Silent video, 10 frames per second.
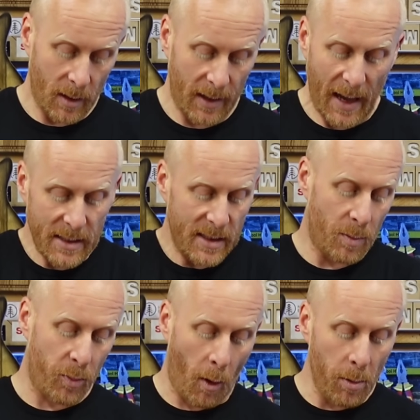I can't see the
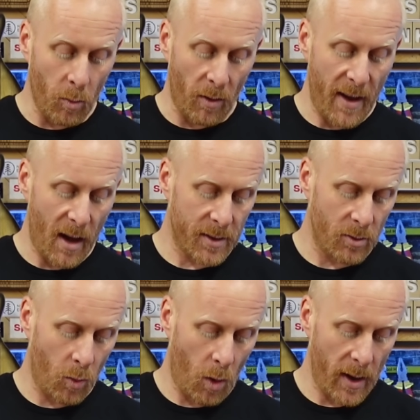problem with it. I don't
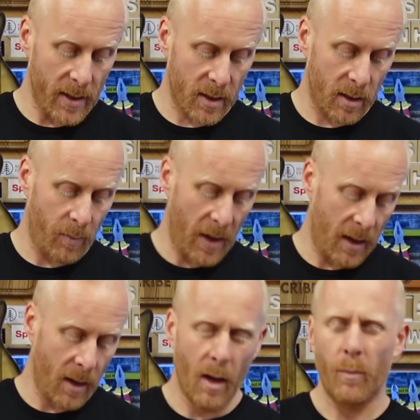know why it's going to be,